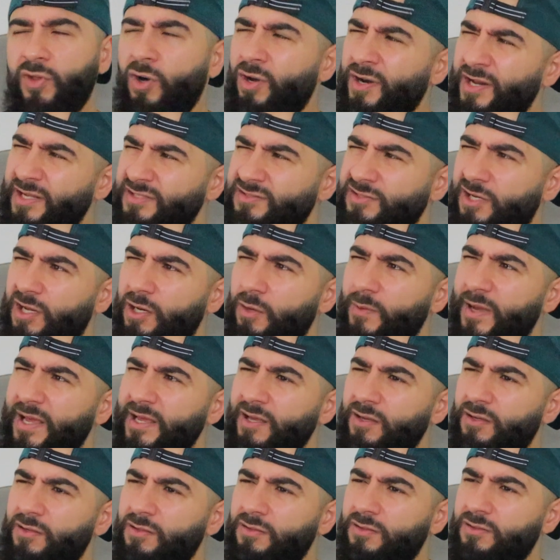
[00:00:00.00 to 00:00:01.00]
Onyx colorway?
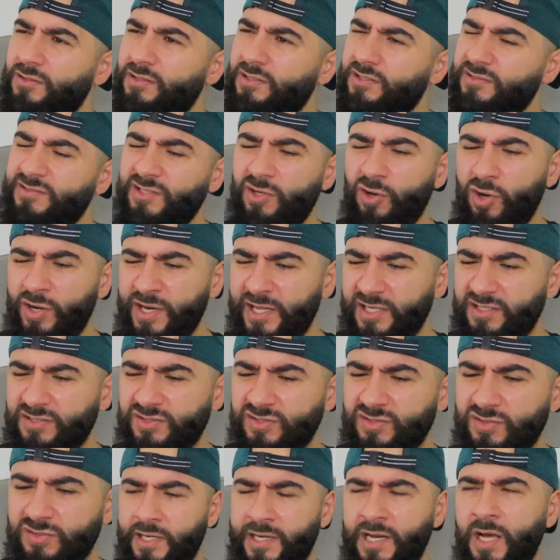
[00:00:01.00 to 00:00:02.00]
Is it
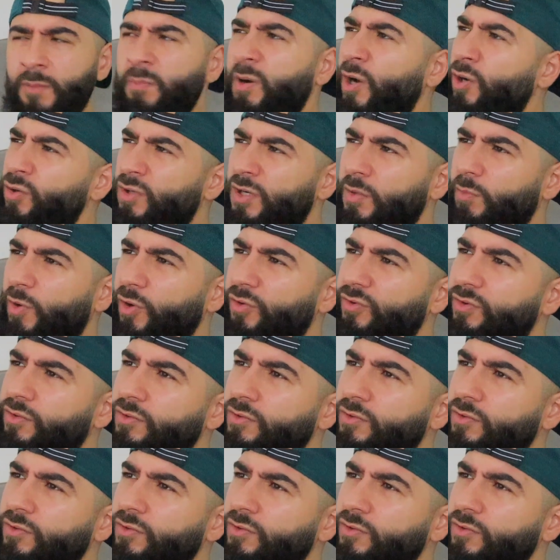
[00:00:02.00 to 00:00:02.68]
Onyx? In our Pokemon.